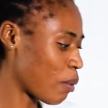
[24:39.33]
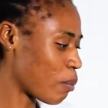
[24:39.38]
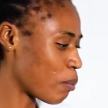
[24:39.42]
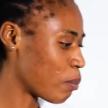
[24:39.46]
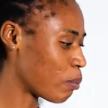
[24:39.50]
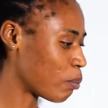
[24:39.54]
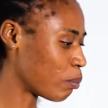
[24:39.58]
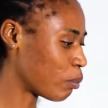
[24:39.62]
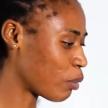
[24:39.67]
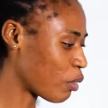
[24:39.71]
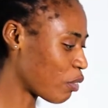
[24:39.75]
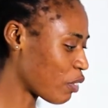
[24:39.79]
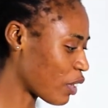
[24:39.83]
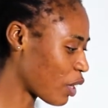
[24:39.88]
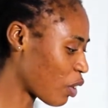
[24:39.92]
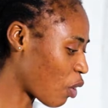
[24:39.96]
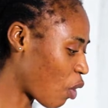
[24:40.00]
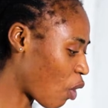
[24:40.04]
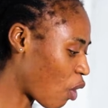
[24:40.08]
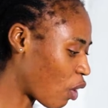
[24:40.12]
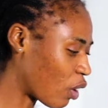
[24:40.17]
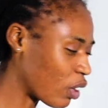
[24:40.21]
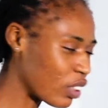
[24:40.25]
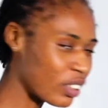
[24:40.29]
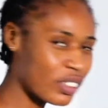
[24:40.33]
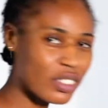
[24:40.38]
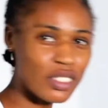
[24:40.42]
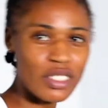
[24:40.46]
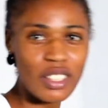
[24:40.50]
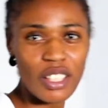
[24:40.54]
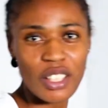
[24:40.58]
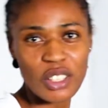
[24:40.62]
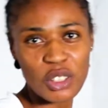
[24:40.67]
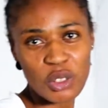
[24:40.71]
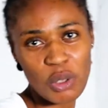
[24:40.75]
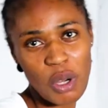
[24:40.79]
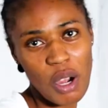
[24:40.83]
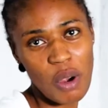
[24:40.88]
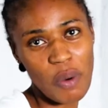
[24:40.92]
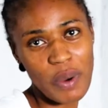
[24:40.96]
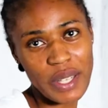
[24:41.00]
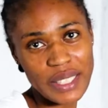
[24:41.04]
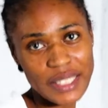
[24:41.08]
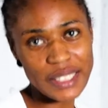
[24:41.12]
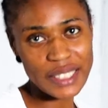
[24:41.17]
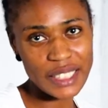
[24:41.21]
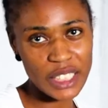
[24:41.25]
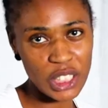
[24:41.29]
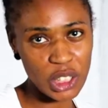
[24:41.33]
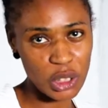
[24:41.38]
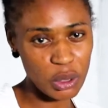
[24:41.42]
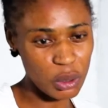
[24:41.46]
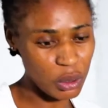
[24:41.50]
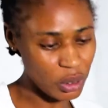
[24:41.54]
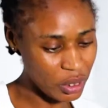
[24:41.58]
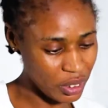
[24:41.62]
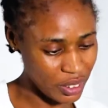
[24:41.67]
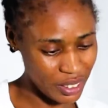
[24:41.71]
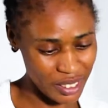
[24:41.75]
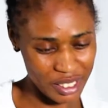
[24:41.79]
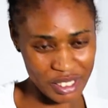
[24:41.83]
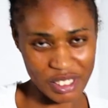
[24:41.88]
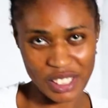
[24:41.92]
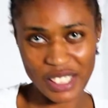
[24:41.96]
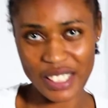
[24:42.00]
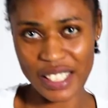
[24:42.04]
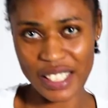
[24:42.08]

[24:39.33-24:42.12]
are moving on to our stew. You